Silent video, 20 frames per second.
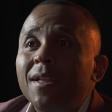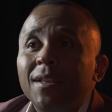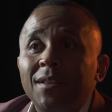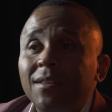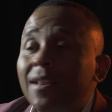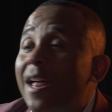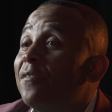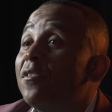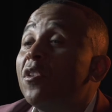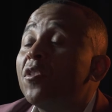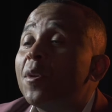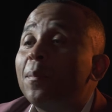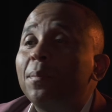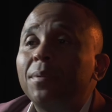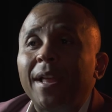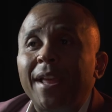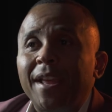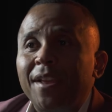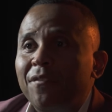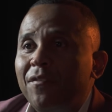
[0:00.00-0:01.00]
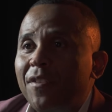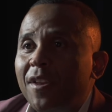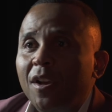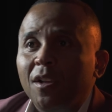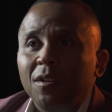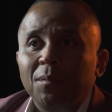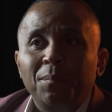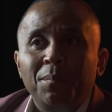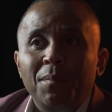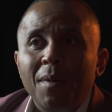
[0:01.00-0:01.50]
level the playing
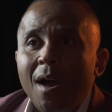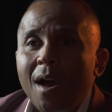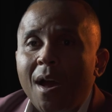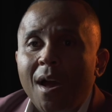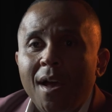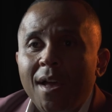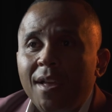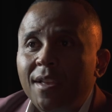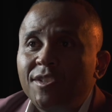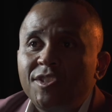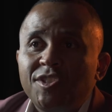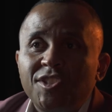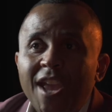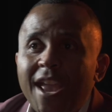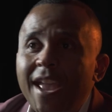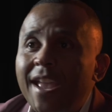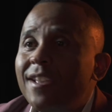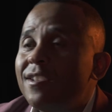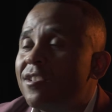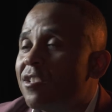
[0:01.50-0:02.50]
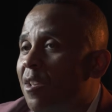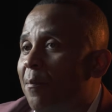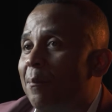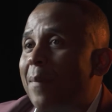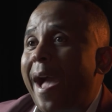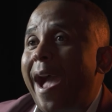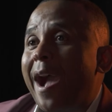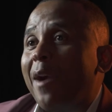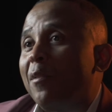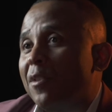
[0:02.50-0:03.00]
field, change the
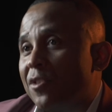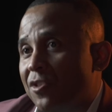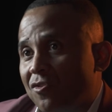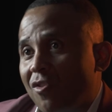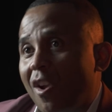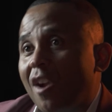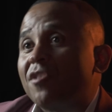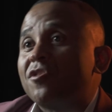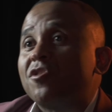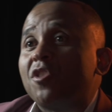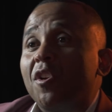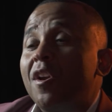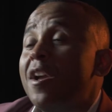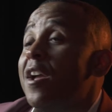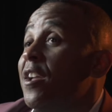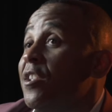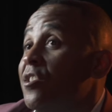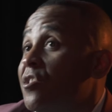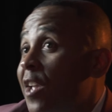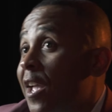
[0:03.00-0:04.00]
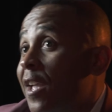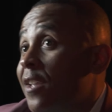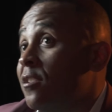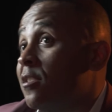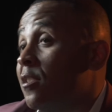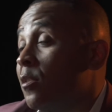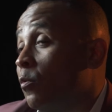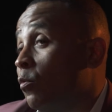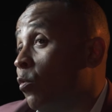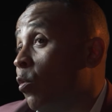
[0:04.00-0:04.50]
power structure, change
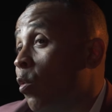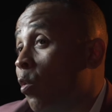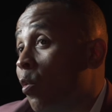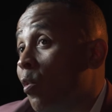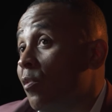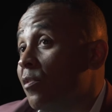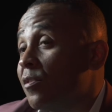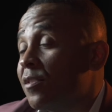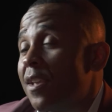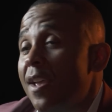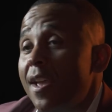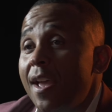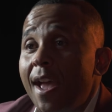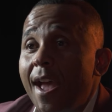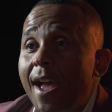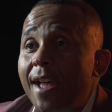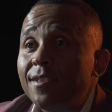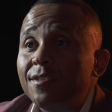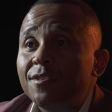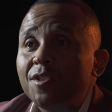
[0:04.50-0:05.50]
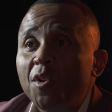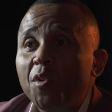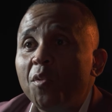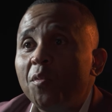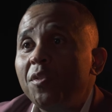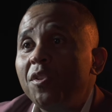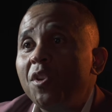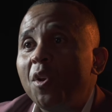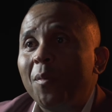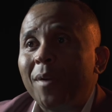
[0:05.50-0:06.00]
the rules. And
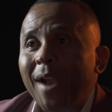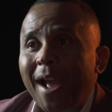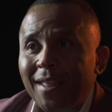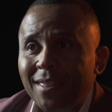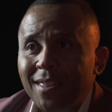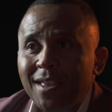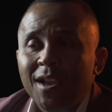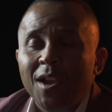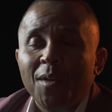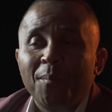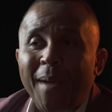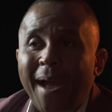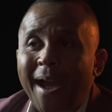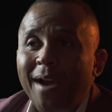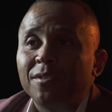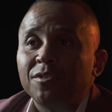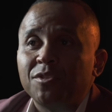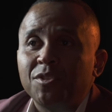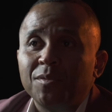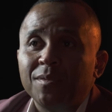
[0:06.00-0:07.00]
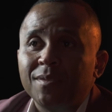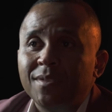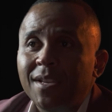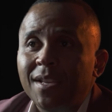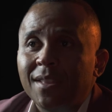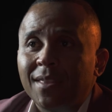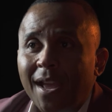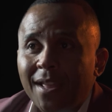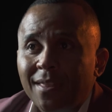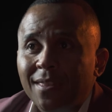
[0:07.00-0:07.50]
so, you know, when I think about
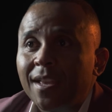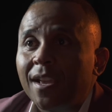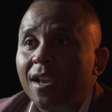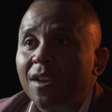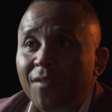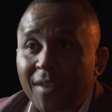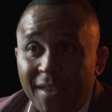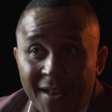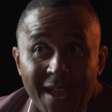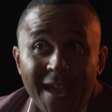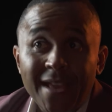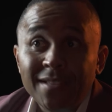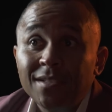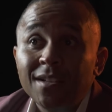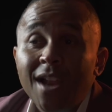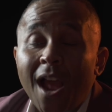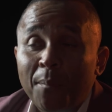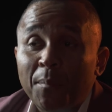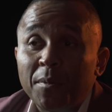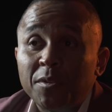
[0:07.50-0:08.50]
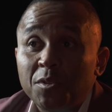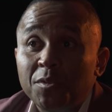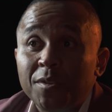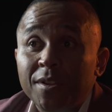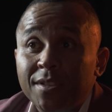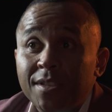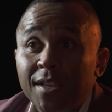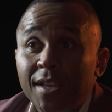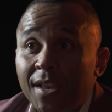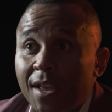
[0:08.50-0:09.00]
Juneteenth, I think of it as an
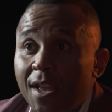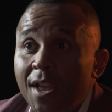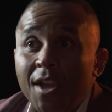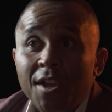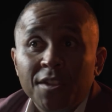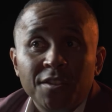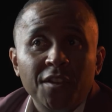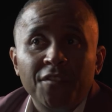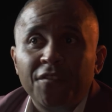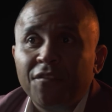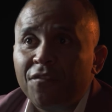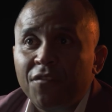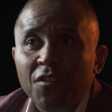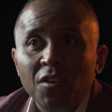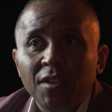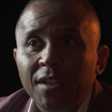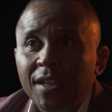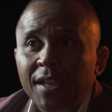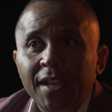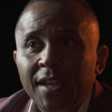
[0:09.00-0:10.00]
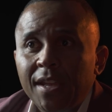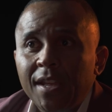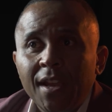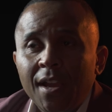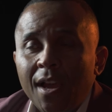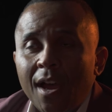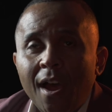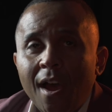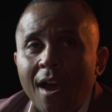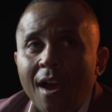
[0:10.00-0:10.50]
opportunity to fully
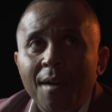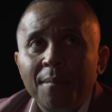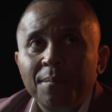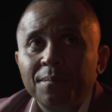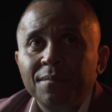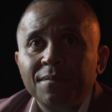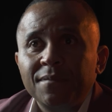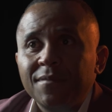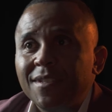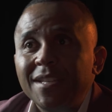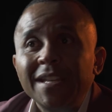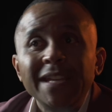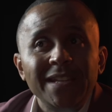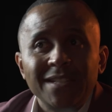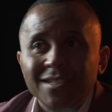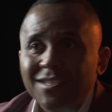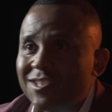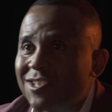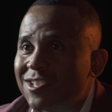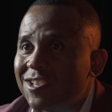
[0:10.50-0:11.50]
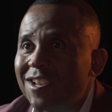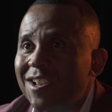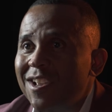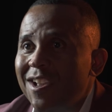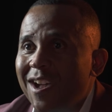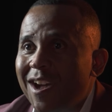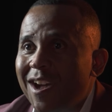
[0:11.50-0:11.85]
teach